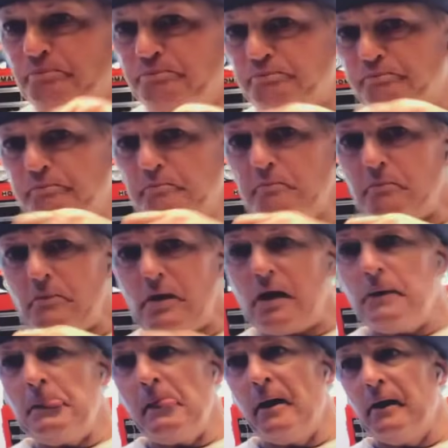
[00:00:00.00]
sort of your
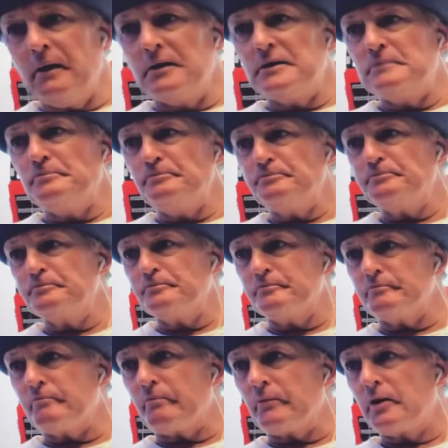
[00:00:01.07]
Thorpes
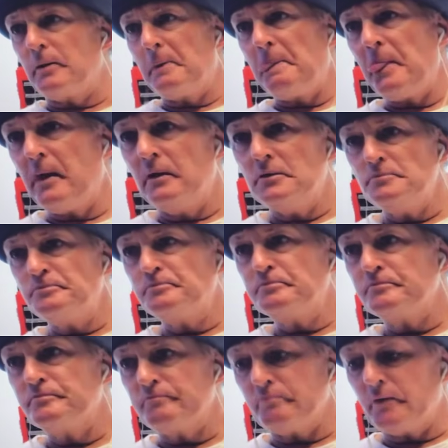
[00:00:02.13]
and
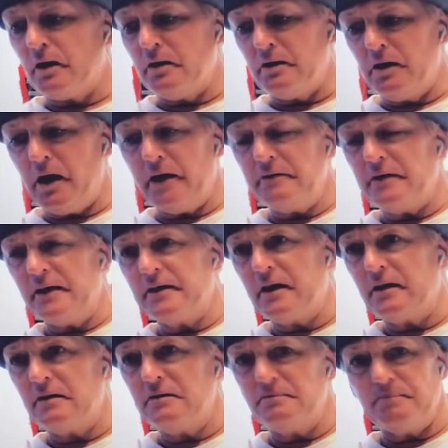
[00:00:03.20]
Malins. You remember I
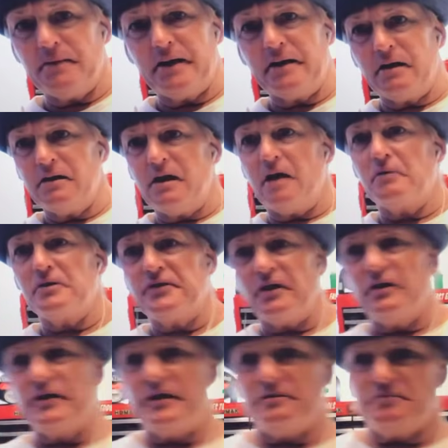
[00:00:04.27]
got along with all
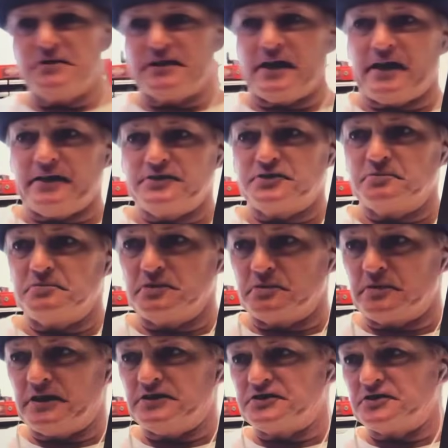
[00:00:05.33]
the guys, the
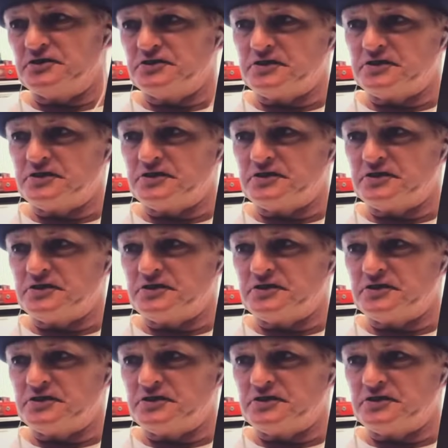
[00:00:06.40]
racers.